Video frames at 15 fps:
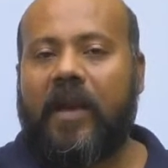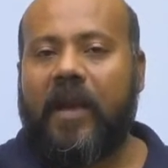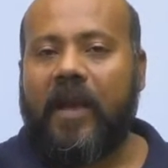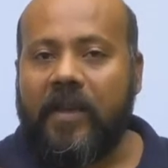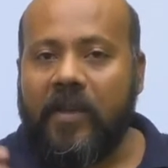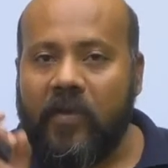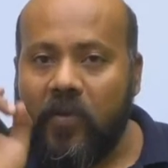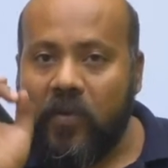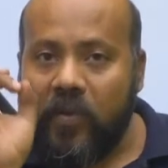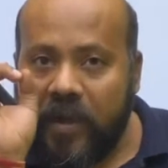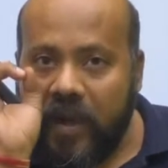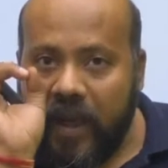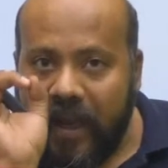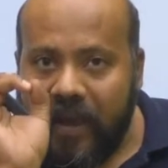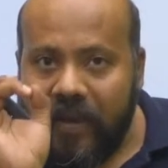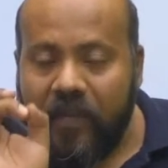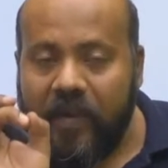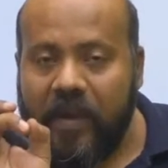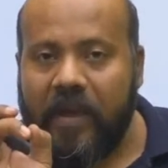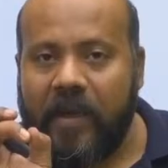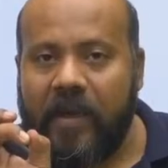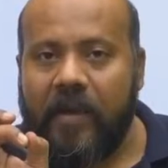Can you tell
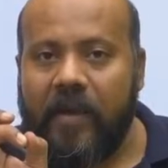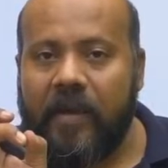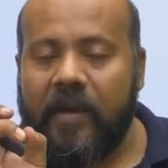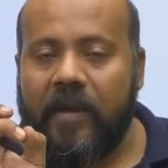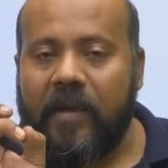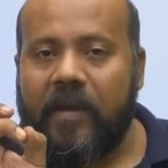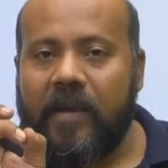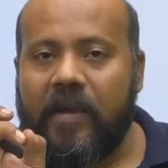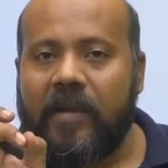me